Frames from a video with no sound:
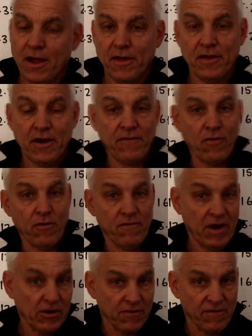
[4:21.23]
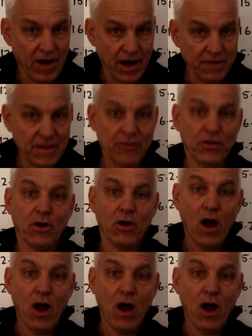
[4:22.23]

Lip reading: therefore verifying that there